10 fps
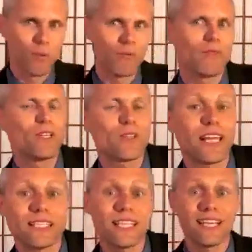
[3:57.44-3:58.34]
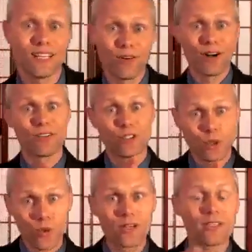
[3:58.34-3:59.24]
Boom. So that's the end of our
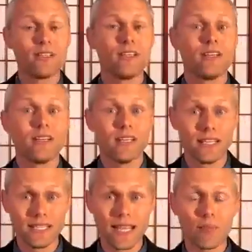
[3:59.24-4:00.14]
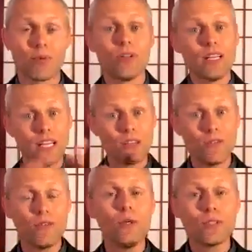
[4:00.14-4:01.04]
short example in
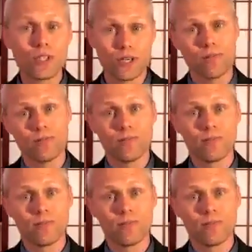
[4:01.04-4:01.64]
the future.